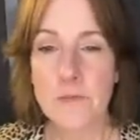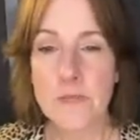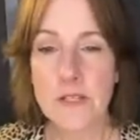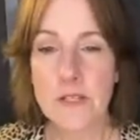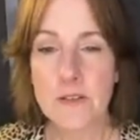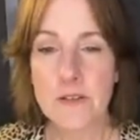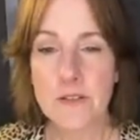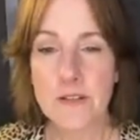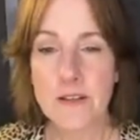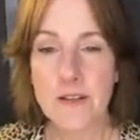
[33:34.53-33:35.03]

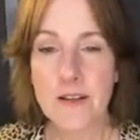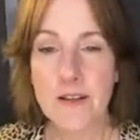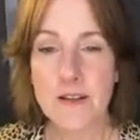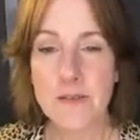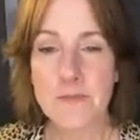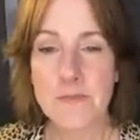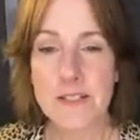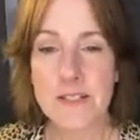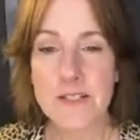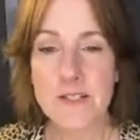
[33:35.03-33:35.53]
Mion can
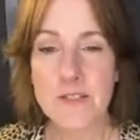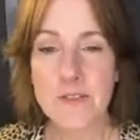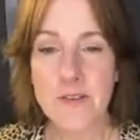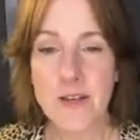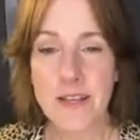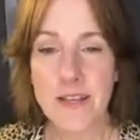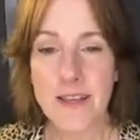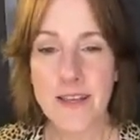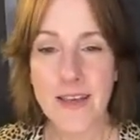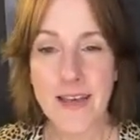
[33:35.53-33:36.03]
hug me too,
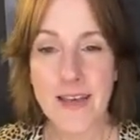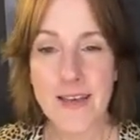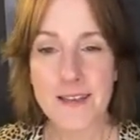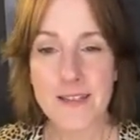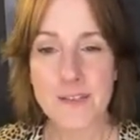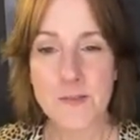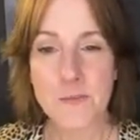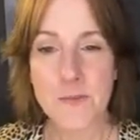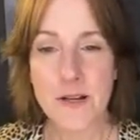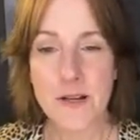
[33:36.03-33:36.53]
I
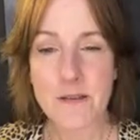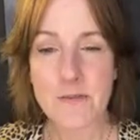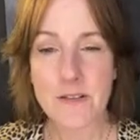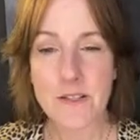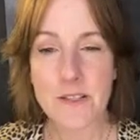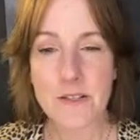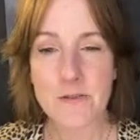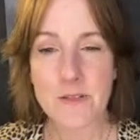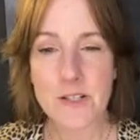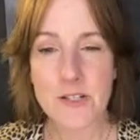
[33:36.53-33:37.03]
guess, but I
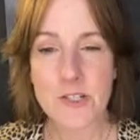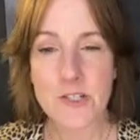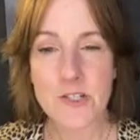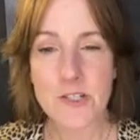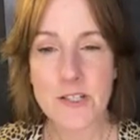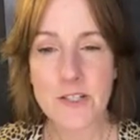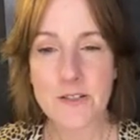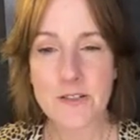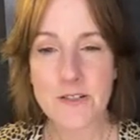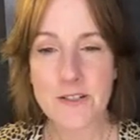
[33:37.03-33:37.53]
really want
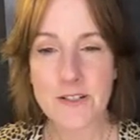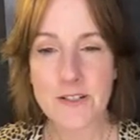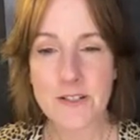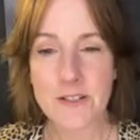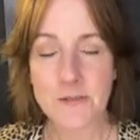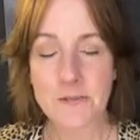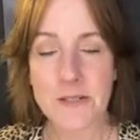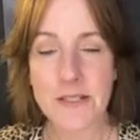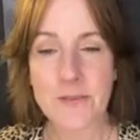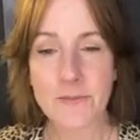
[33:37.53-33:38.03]
Shion to
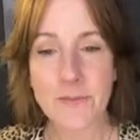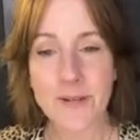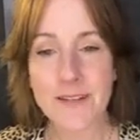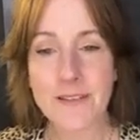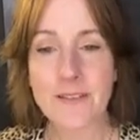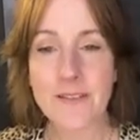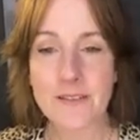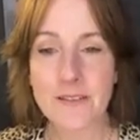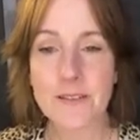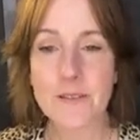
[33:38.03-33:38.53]
hug me.
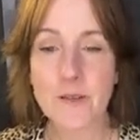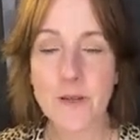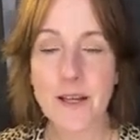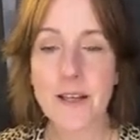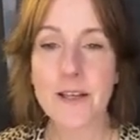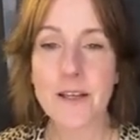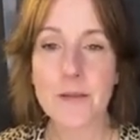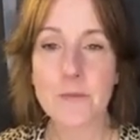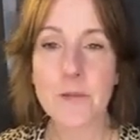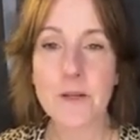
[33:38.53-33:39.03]
Well,
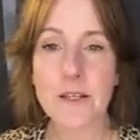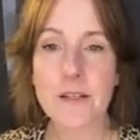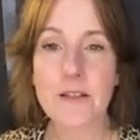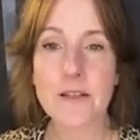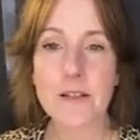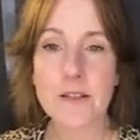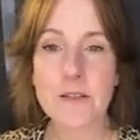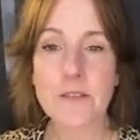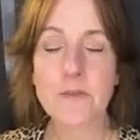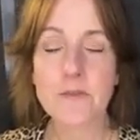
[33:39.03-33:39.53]
okay,
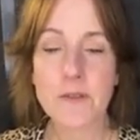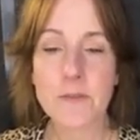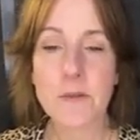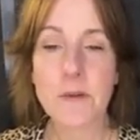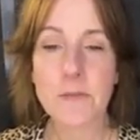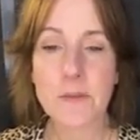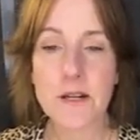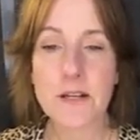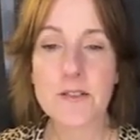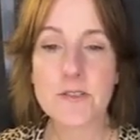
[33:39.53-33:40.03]
but I don't
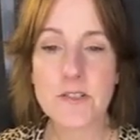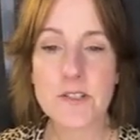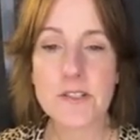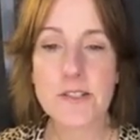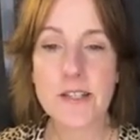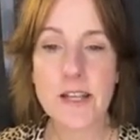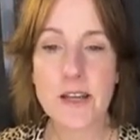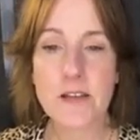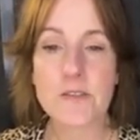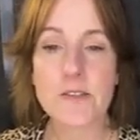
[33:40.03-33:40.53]
remember how she
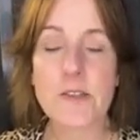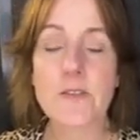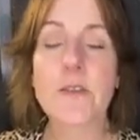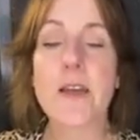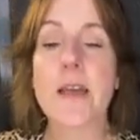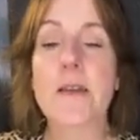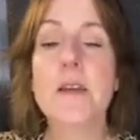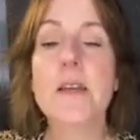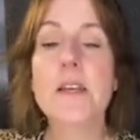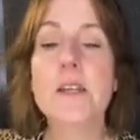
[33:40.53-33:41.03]
sounds.
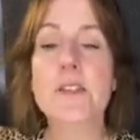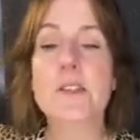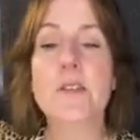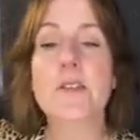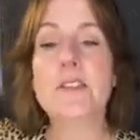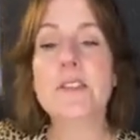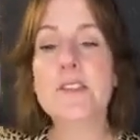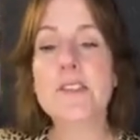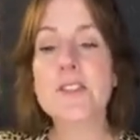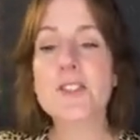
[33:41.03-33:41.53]
Okay,
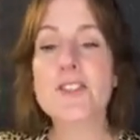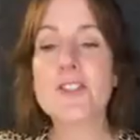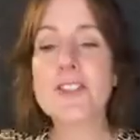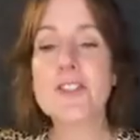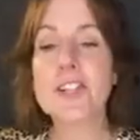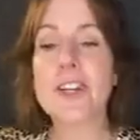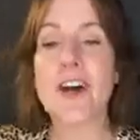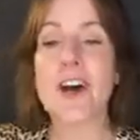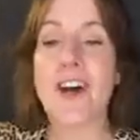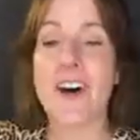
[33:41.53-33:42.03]
so this is
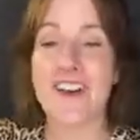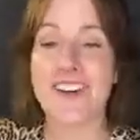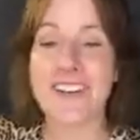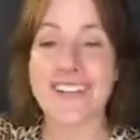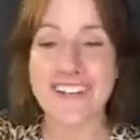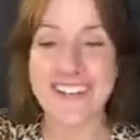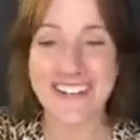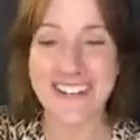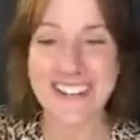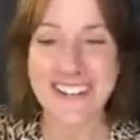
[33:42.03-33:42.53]

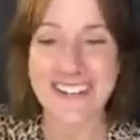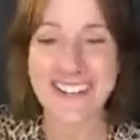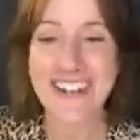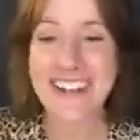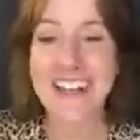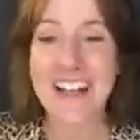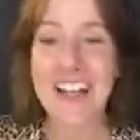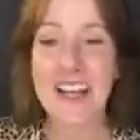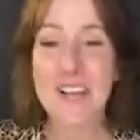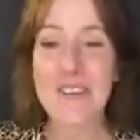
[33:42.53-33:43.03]
Shion.
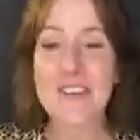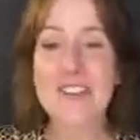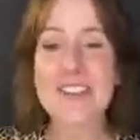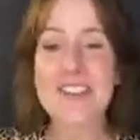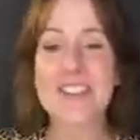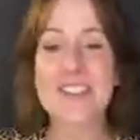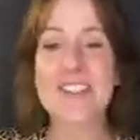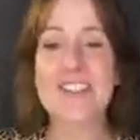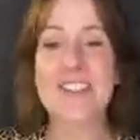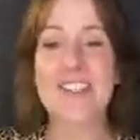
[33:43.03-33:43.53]

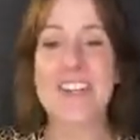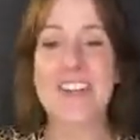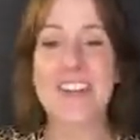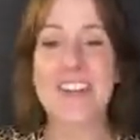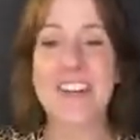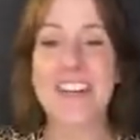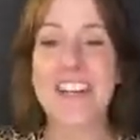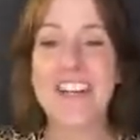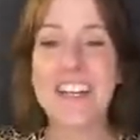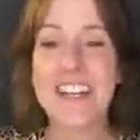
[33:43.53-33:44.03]
This is
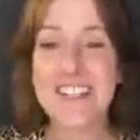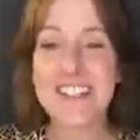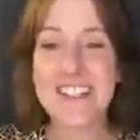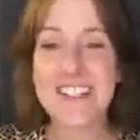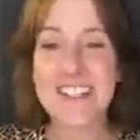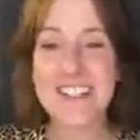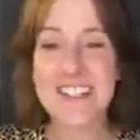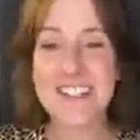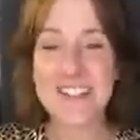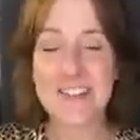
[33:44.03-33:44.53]
Shion.
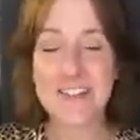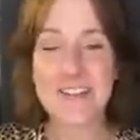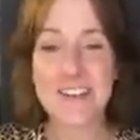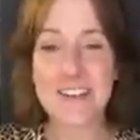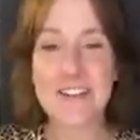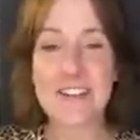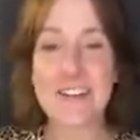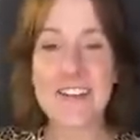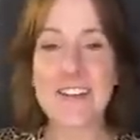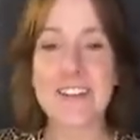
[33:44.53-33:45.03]
She has no
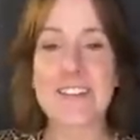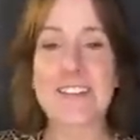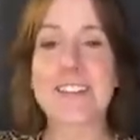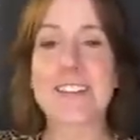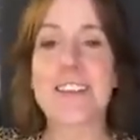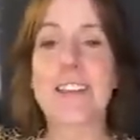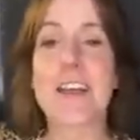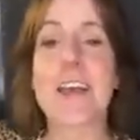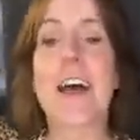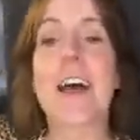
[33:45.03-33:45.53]

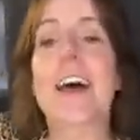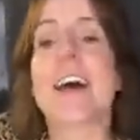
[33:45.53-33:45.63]
fingernails.